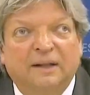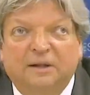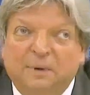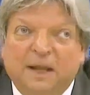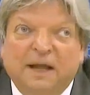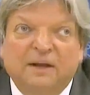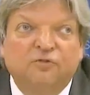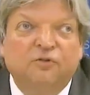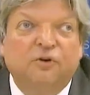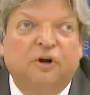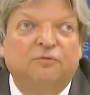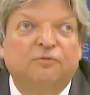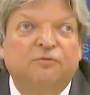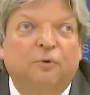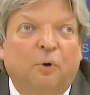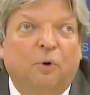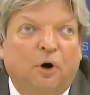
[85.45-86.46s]
had the pleasure
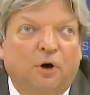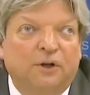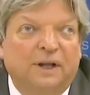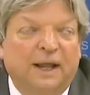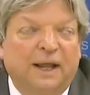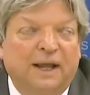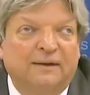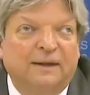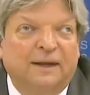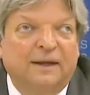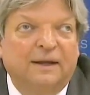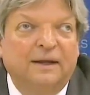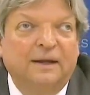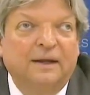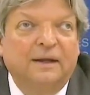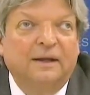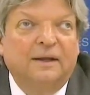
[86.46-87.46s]
of
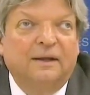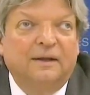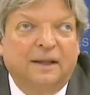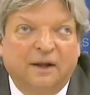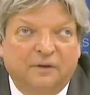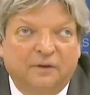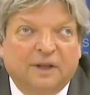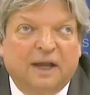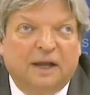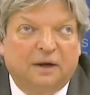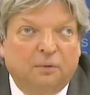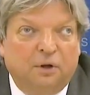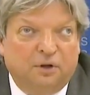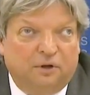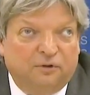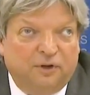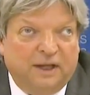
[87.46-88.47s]
coordinating the healthcare
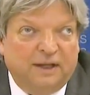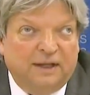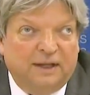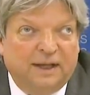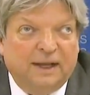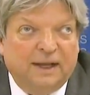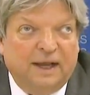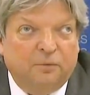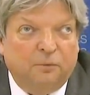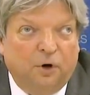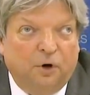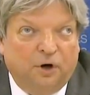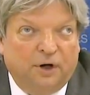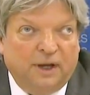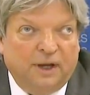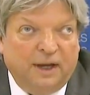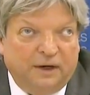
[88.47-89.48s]
quality indicator
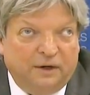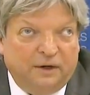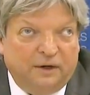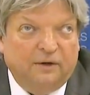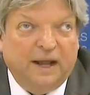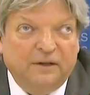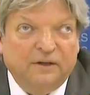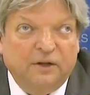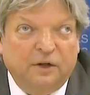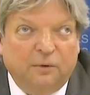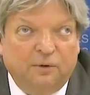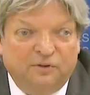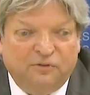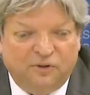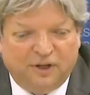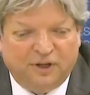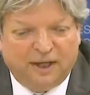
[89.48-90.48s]
work here at the
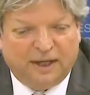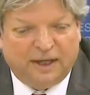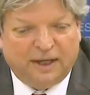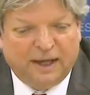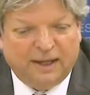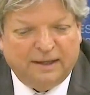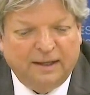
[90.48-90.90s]
OECD.